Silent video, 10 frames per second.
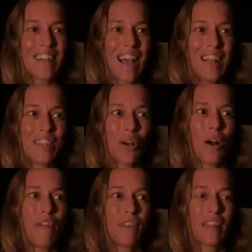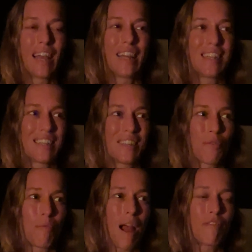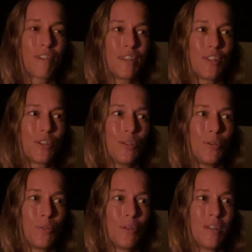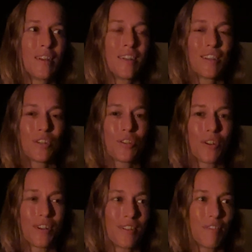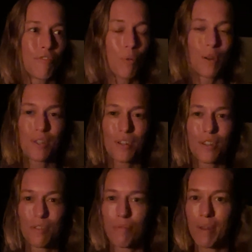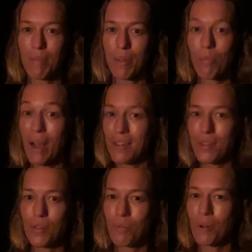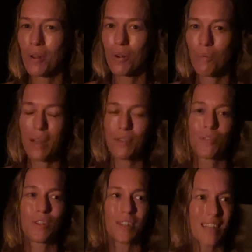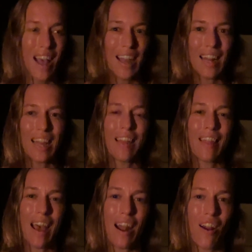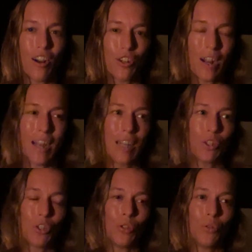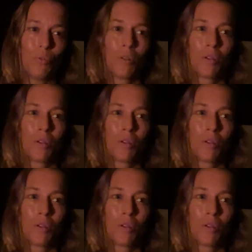And so I feel like it's a reference to certain forces of maybe the Western world or Western society that are trying to